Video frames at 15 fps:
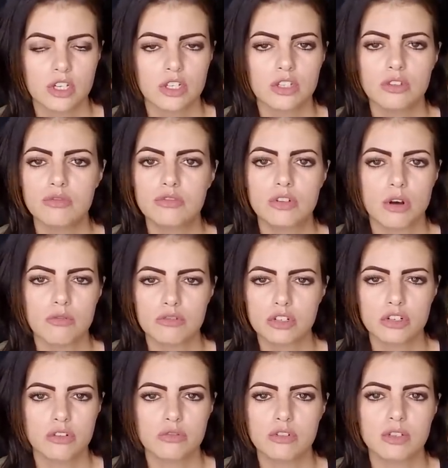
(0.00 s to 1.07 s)
you don't
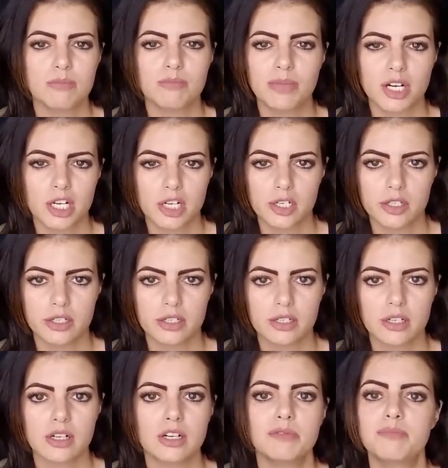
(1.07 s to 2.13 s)
choose a bird.
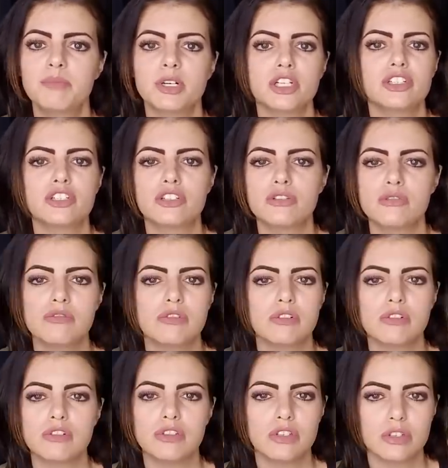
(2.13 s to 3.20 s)
A bird
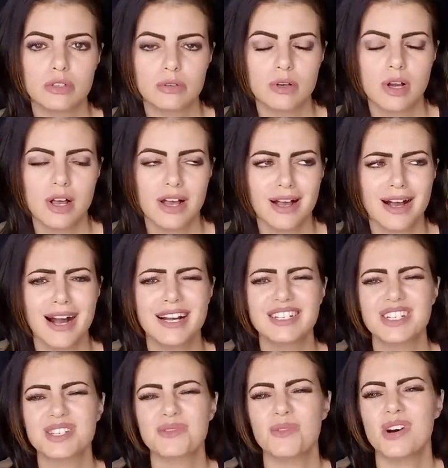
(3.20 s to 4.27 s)
chooses you. I
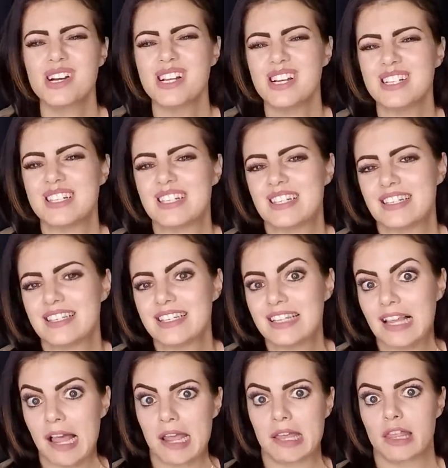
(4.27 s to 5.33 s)
just wanted to see
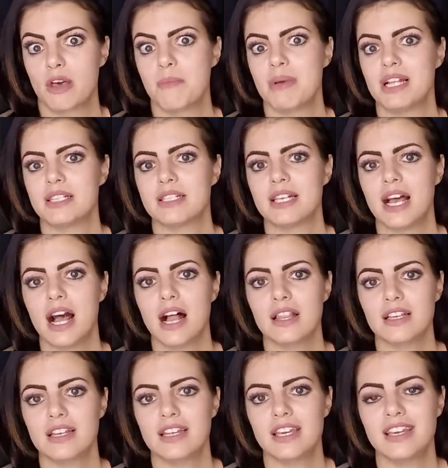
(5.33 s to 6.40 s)
like the
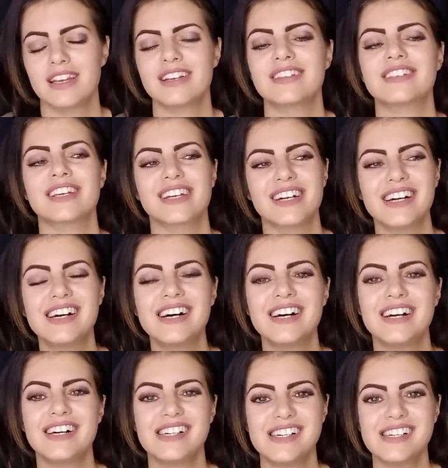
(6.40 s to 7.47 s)
mentality, and he's like,
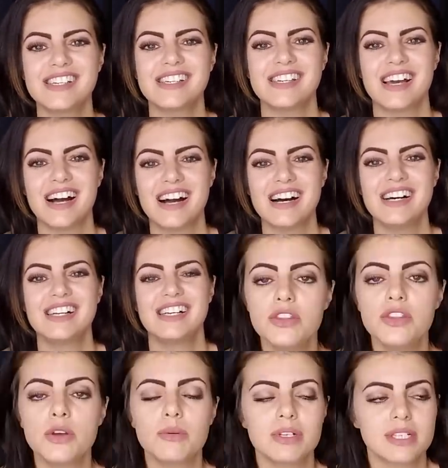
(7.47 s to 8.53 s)
uh-huh, yeah.
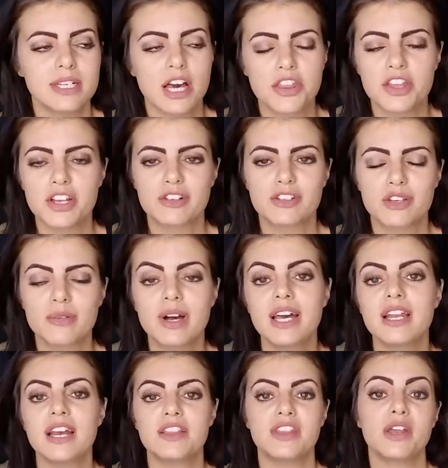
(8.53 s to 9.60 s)
There was nothing to
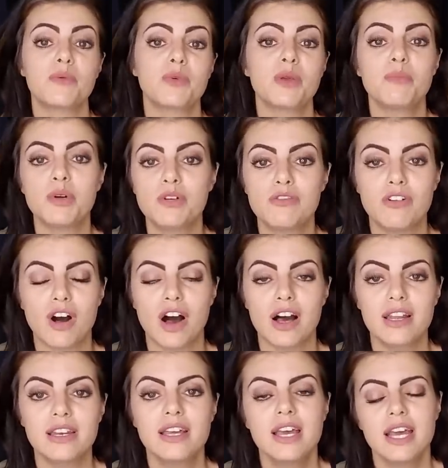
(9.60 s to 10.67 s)
it, and then we move
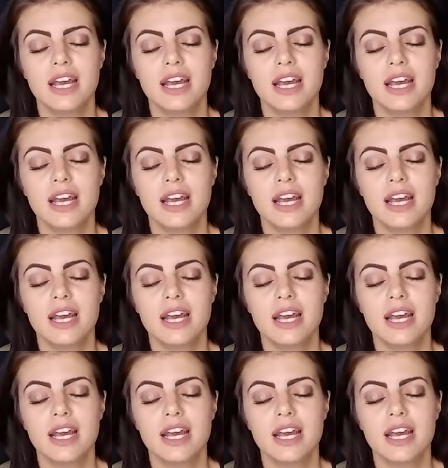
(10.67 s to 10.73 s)
on,